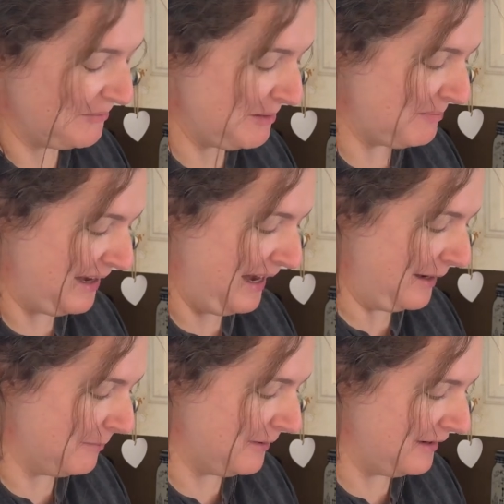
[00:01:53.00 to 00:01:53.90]
in my head
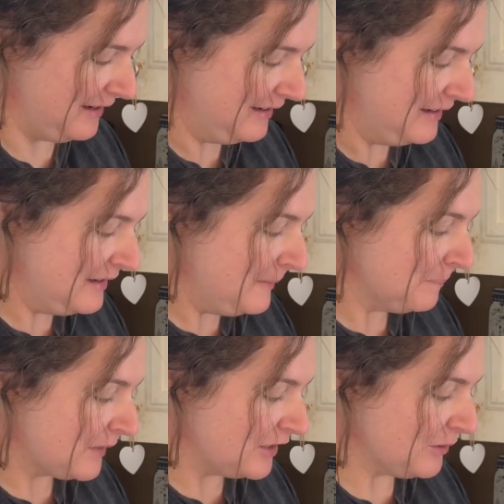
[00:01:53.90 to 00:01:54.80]
about it.
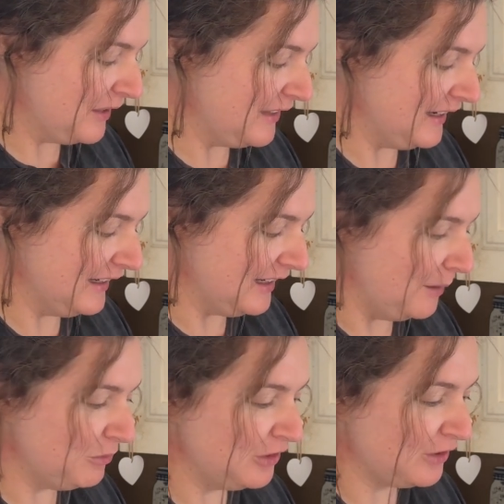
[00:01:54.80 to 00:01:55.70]
So I think
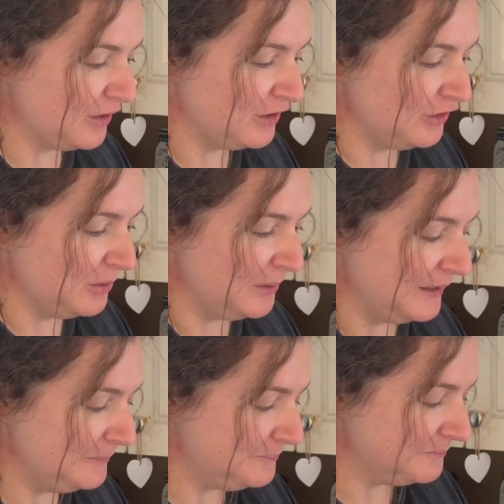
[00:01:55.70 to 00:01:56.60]
I'm just gonna do
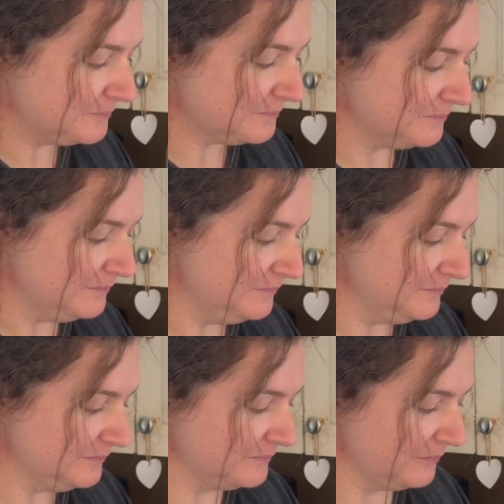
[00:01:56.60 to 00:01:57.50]
it
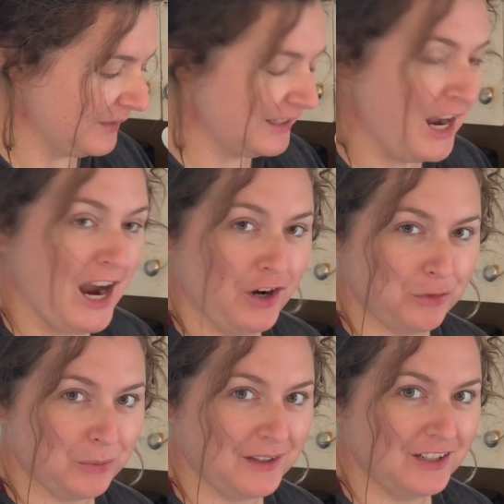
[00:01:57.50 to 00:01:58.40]

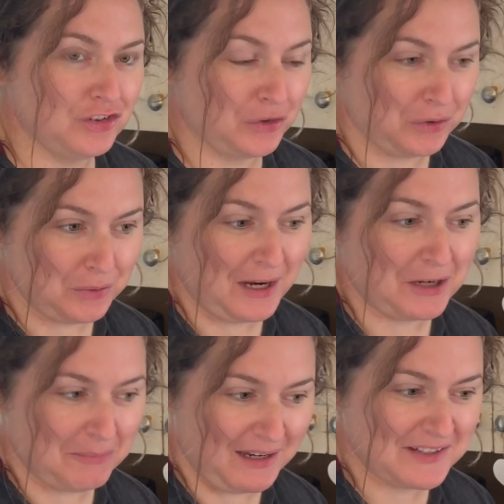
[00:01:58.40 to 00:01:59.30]
casually, show you how
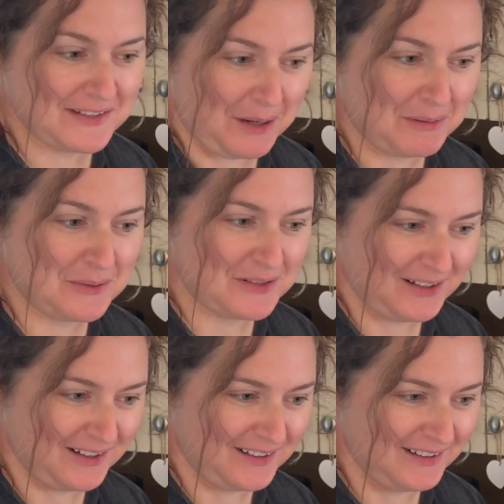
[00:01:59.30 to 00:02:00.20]
to make a sourdough
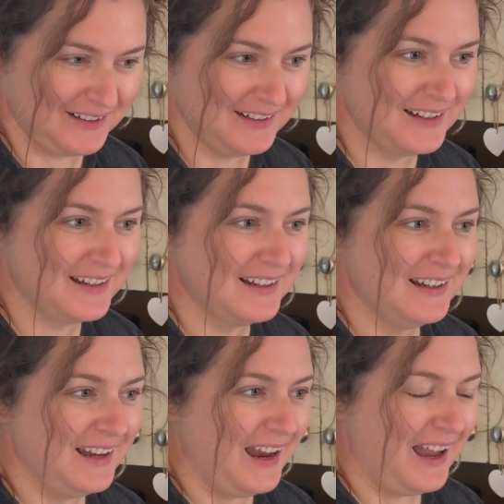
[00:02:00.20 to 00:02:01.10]
starter,
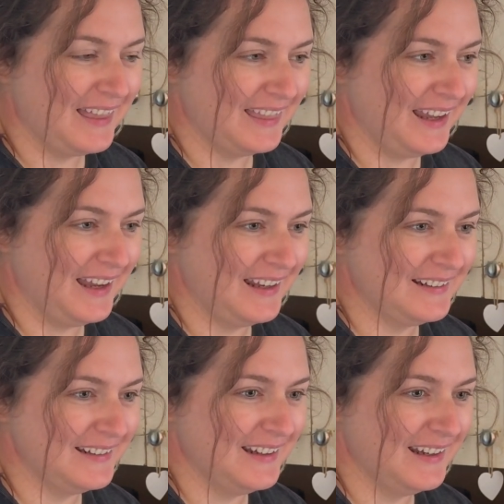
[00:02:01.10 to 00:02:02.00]
and
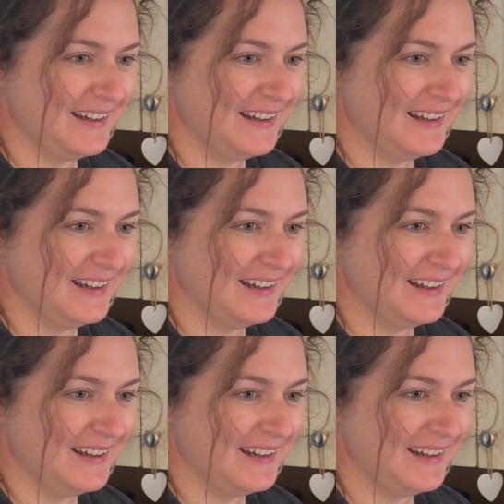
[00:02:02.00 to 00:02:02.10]
then